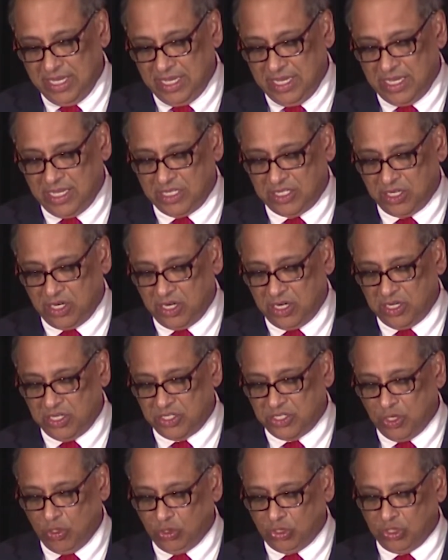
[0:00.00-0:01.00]
He started a
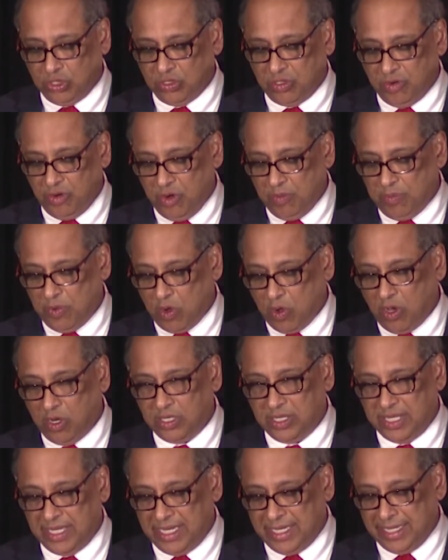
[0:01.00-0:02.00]
social group
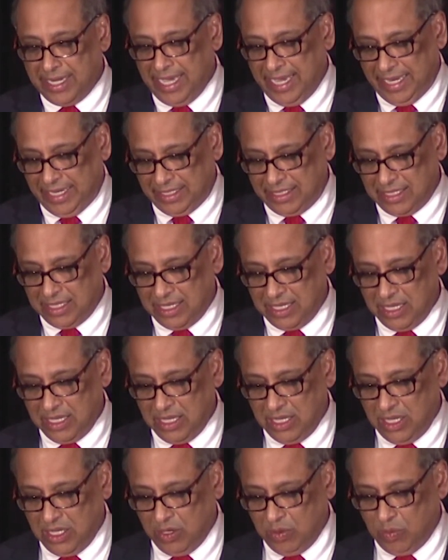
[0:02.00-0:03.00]
called Ignite,
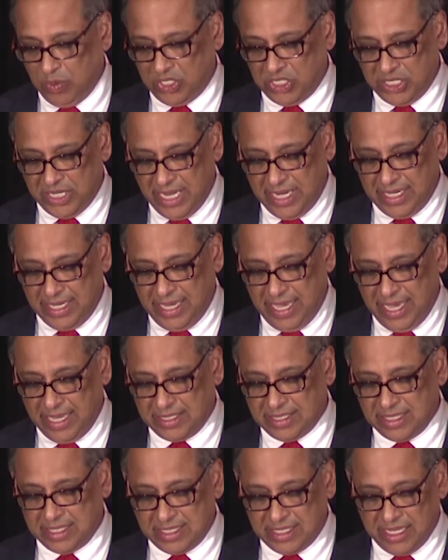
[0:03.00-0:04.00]
which
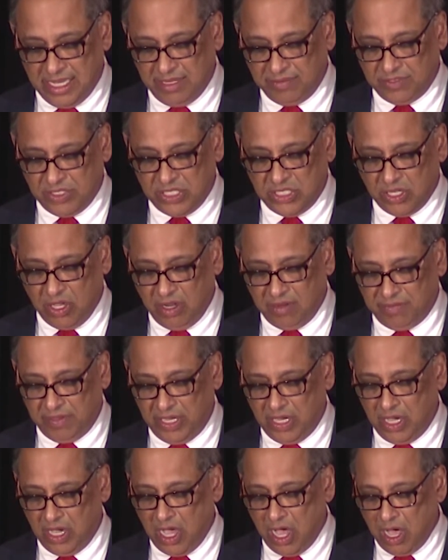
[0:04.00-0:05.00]
dedicates itself to
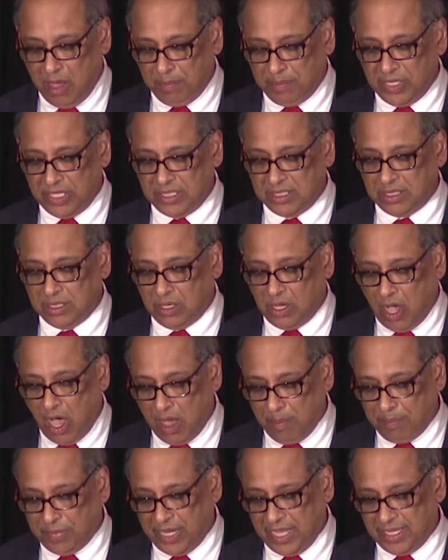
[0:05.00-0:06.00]
solving
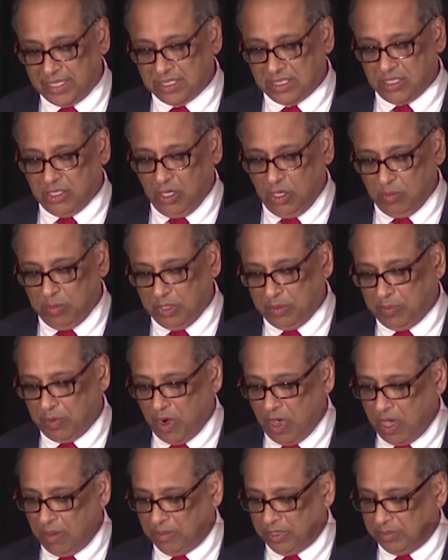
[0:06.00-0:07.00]
complex global
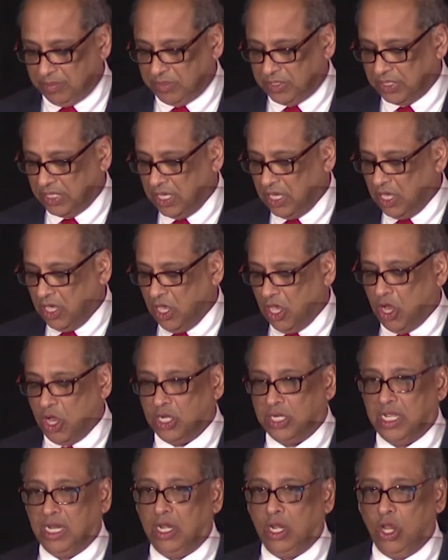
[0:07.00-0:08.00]
problems
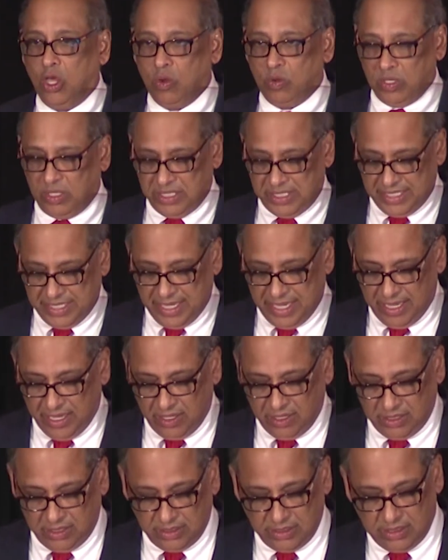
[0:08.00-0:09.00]
on a local
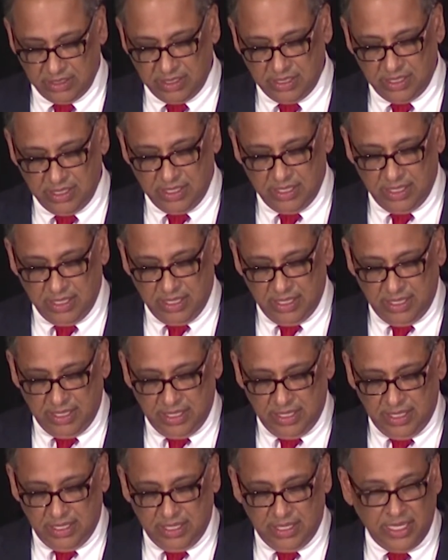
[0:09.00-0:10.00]
scale.
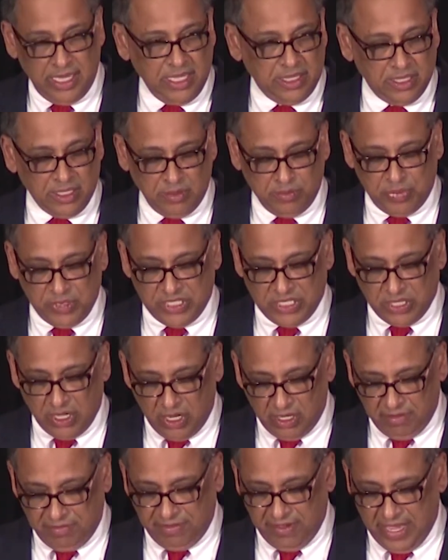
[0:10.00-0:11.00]
Ethan
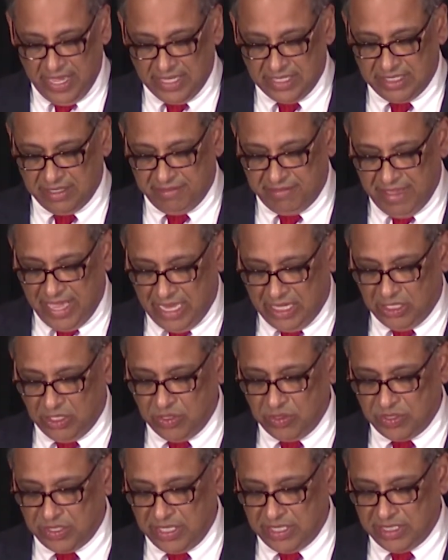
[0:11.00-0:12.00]
personifies the
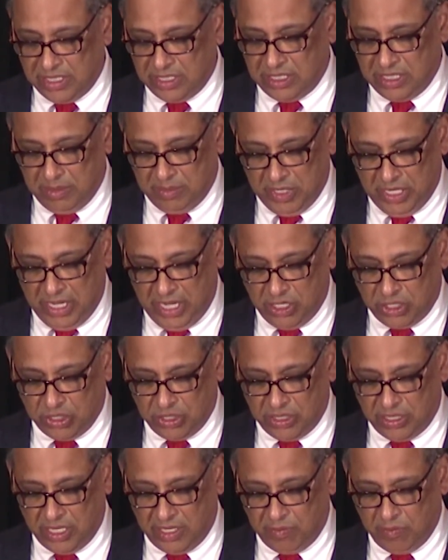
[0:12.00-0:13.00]
values and
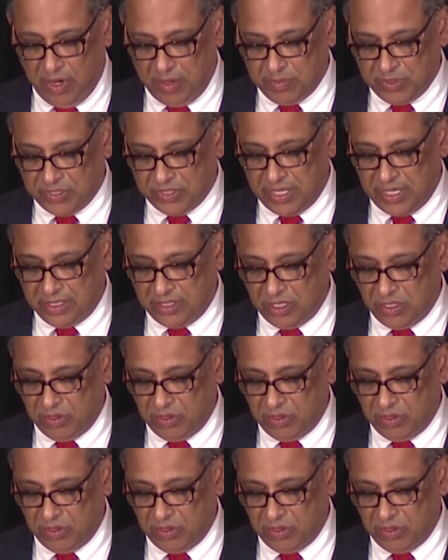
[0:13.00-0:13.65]
determination that represent the